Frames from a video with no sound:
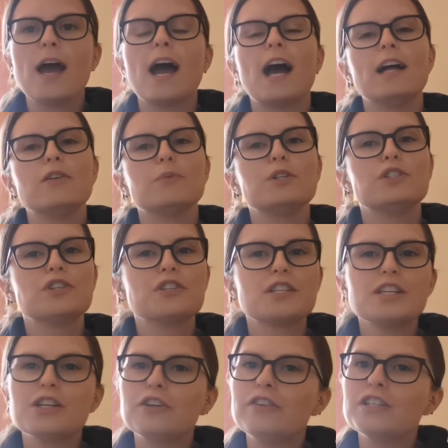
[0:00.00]
And we're just
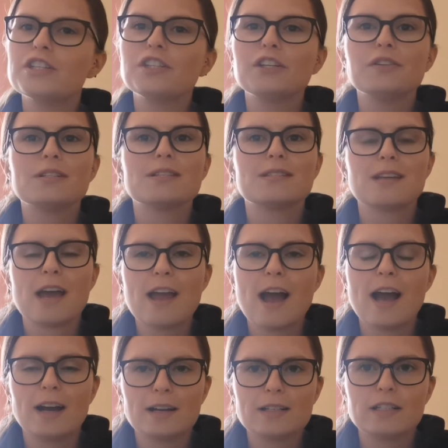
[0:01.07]
encouraging you to stay
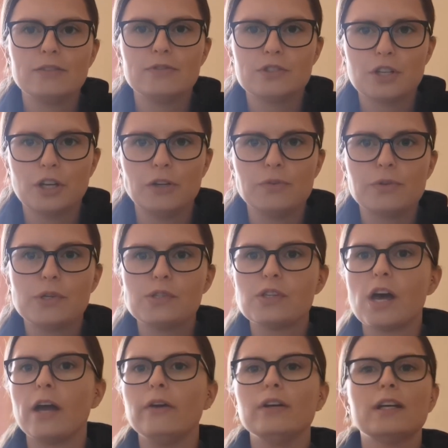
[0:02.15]
active too.
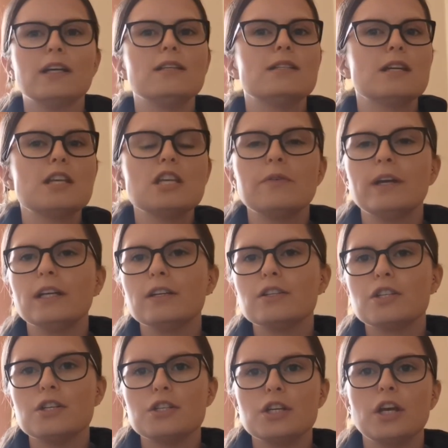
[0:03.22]
So continuing
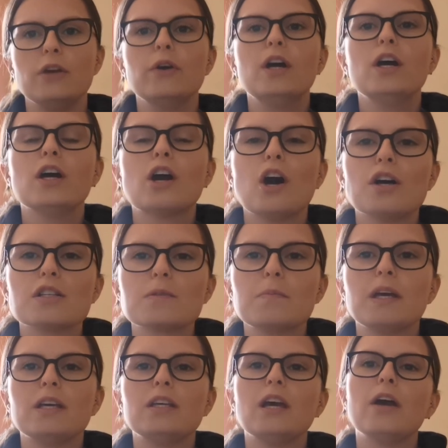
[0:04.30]
to do
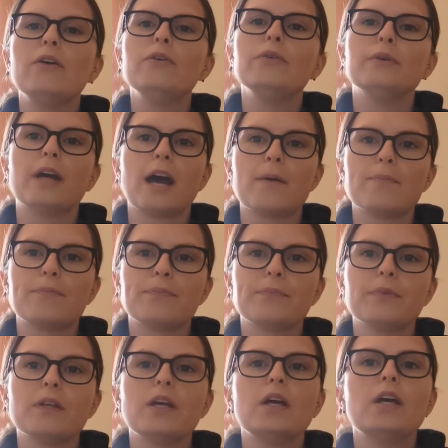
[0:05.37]
cosmic yoga,
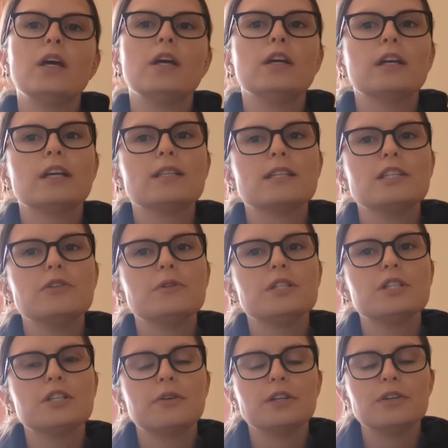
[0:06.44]
continuing to
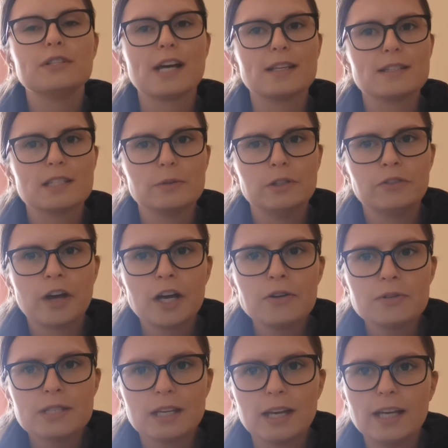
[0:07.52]
do your dancing with
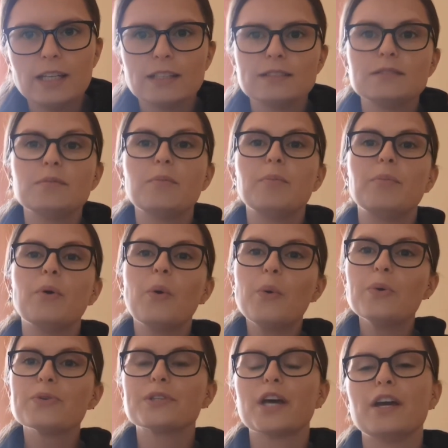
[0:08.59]
Oti, but
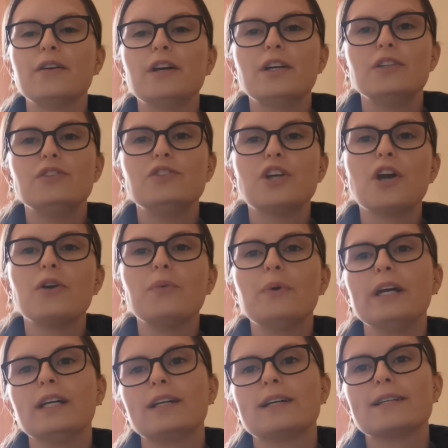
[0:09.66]
also Joe
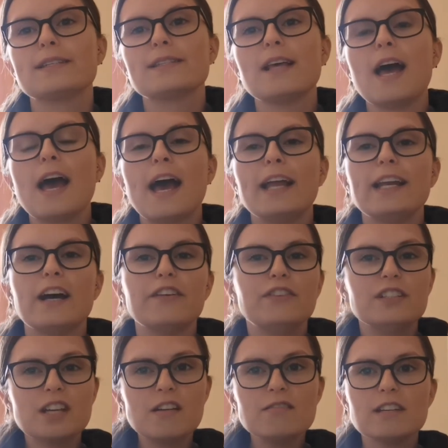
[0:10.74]
Wicks. Now, if you
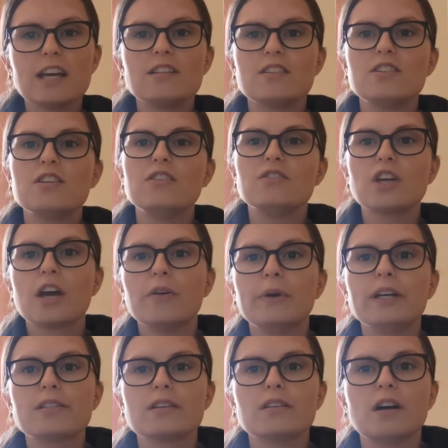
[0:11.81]
don't get to do Joe
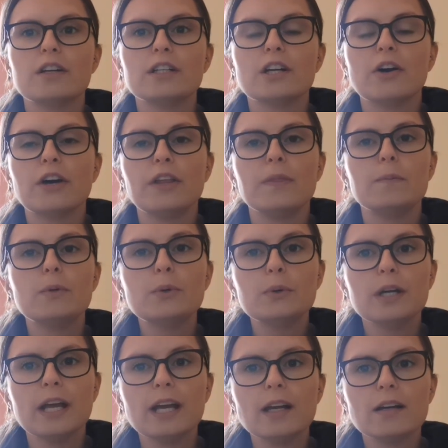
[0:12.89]
Wicks at 9 o'clock in the
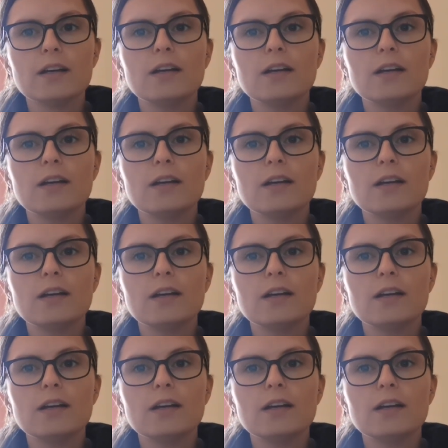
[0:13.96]
morning,